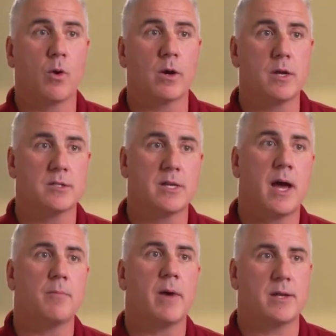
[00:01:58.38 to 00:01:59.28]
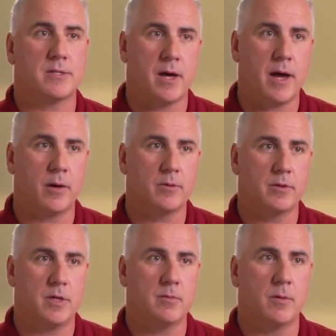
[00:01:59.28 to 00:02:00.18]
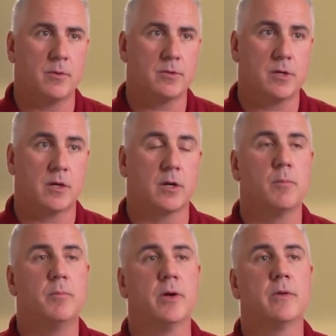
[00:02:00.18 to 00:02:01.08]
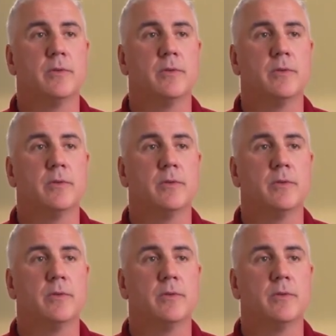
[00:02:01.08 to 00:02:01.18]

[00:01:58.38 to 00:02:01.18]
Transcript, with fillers: working side by side with the team members that are going to build